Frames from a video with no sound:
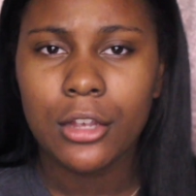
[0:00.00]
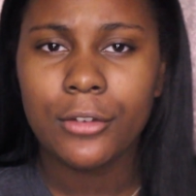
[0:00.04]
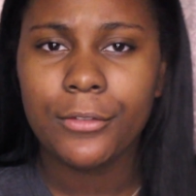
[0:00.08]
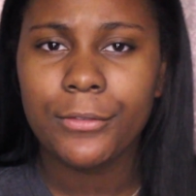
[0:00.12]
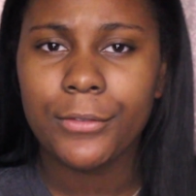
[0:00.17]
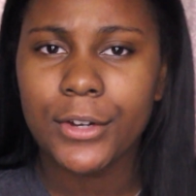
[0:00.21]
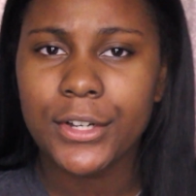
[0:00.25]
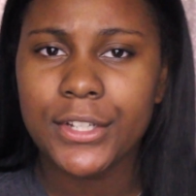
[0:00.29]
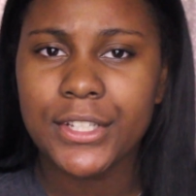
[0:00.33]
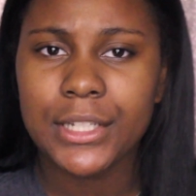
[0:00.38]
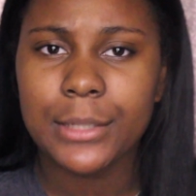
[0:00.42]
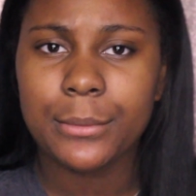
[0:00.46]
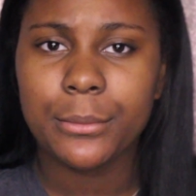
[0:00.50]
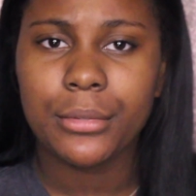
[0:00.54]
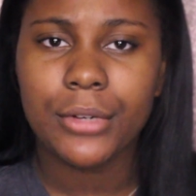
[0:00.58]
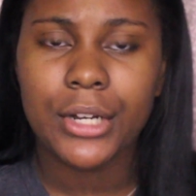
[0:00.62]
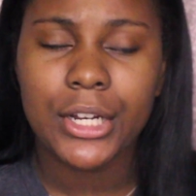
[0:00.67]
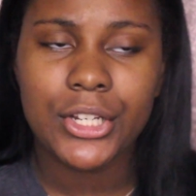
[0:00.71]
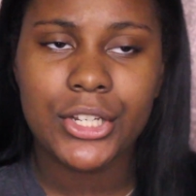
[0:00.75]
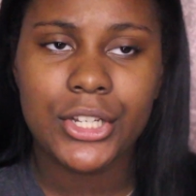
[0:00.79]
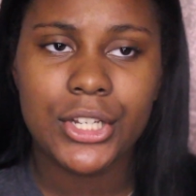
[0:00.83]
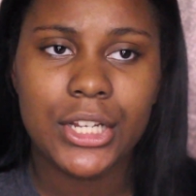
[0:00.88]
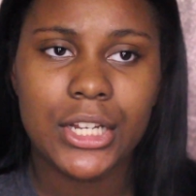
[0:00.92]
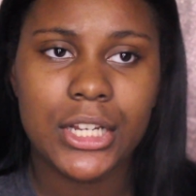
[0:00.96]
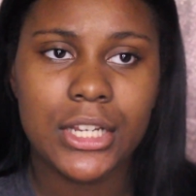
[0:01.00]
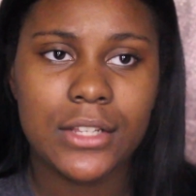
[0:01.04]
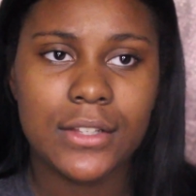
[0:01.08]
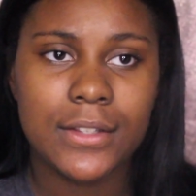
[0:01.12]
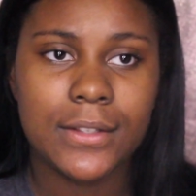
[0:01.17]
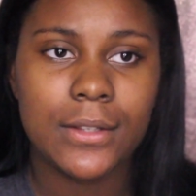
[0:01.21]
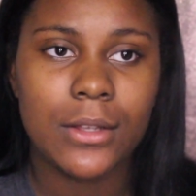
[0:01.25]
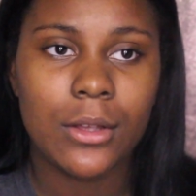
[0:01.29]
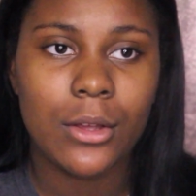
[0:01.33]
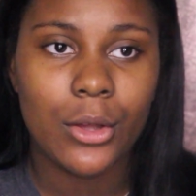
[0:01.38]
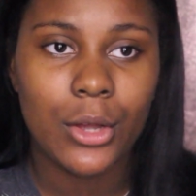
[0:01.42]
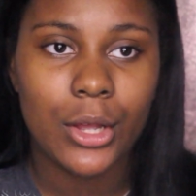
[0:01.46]
first
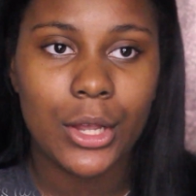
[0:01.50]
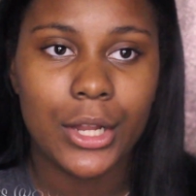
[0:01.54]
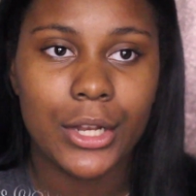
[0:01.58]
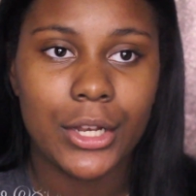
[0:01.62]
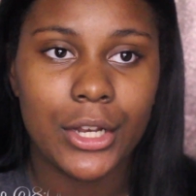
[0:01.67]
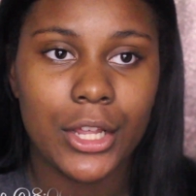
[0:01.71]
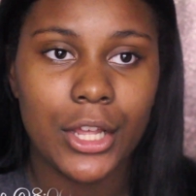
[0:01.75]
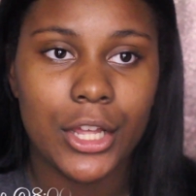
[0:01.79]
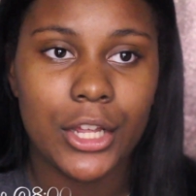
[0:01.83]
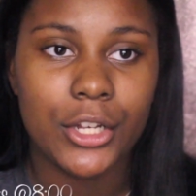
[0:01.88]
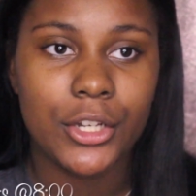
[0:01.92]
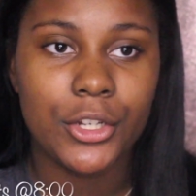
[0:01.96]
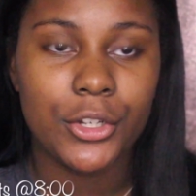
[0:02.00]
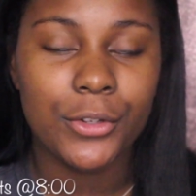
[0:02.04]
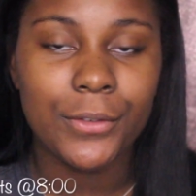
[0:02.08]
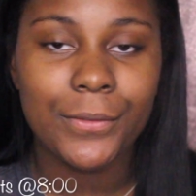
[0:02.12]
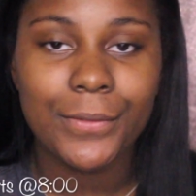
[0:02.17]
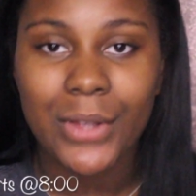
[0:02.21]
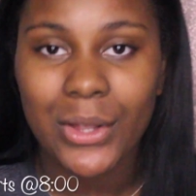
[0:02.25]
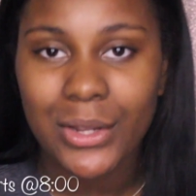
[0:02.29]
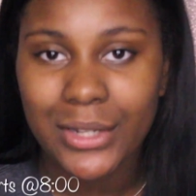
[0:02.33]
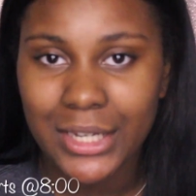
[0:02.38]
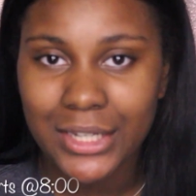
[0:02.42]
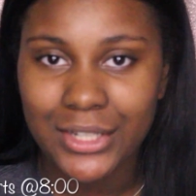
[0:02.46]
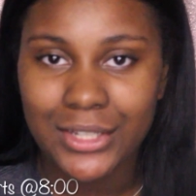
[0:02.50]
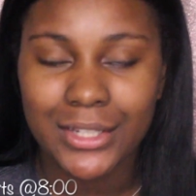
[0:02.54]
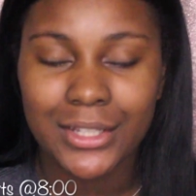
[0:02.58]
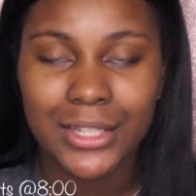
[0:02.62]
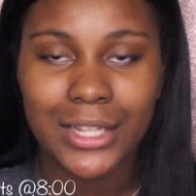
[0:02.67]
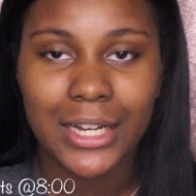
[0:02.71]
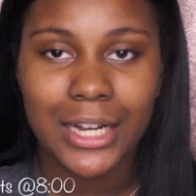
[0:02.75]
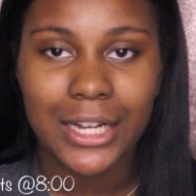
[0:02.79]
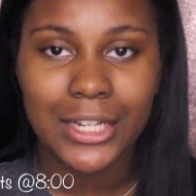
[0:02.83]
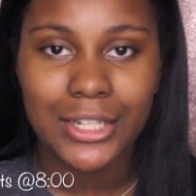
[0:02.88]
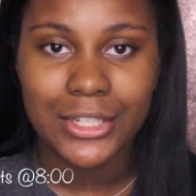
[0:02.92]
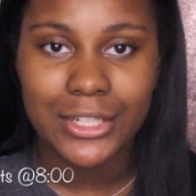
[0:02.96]
impressions on a new foundation
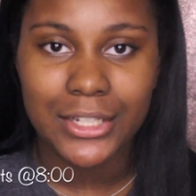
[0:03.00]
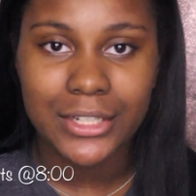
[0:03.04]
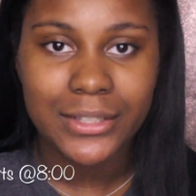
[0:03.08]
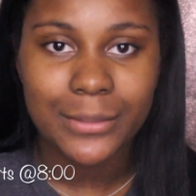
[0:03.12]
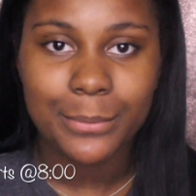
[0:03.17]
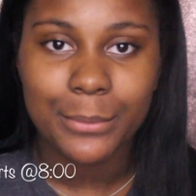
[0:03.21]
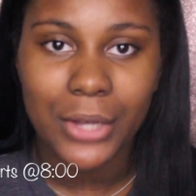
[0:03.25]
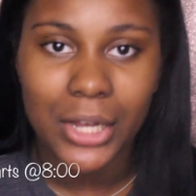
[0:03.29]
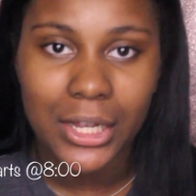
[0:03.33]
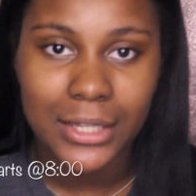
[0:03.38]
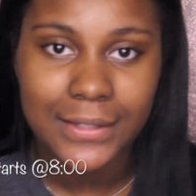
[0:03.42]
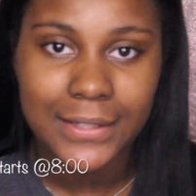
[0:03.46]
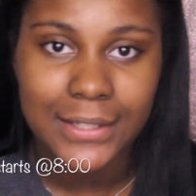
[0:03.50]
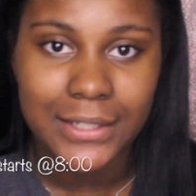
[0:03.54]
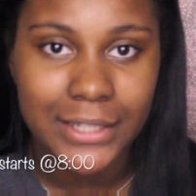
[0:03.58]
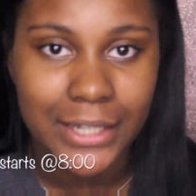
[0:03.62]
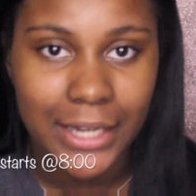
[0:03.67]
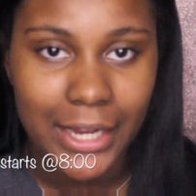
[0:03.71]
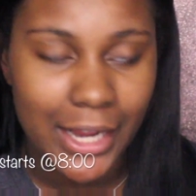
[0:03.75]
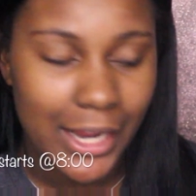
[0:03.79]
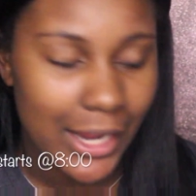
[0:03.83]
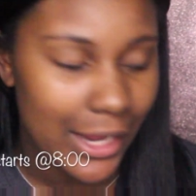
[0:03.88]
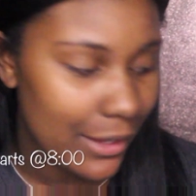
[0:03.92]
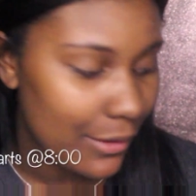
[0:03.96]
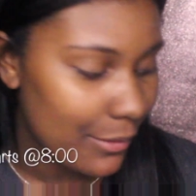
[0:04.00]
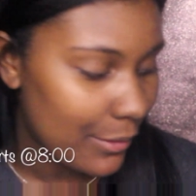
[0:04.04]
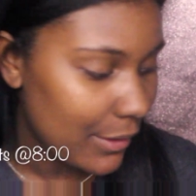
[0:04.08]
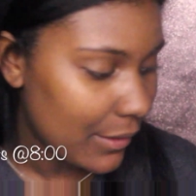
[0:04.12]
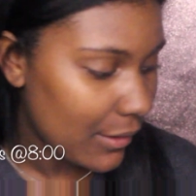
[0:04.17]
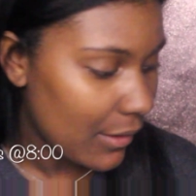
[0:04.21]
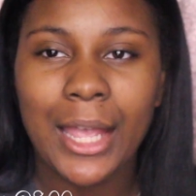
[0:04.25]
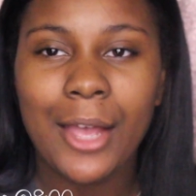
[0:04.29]
that I just bought today.